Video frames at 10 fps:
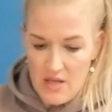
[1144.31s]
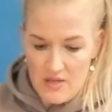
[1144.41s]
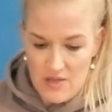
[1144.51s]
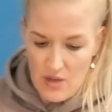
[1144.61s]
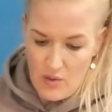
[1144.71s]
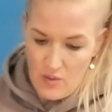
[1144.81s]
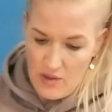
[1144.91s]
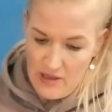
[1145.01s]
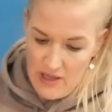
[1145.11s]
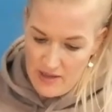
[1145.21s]
So
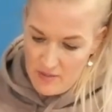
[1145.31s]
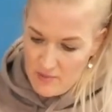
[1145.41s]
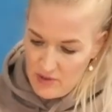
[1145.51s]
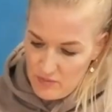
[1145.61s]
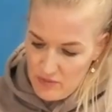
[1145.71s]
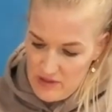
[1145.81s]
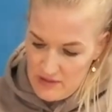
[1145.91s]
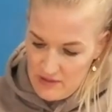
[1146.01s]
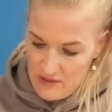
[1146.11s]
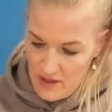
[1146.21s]
again, I'm going to
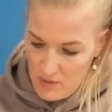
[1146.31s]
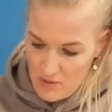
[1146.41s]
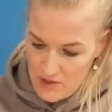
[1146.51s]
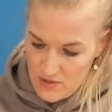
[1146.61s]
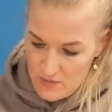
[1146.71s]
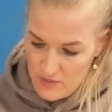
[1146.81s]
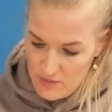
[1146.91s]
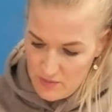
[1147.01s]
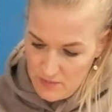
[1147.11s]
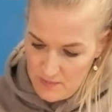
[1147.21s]
read that one to
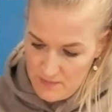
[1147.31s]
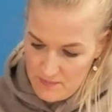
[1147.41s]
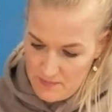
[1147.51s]
you.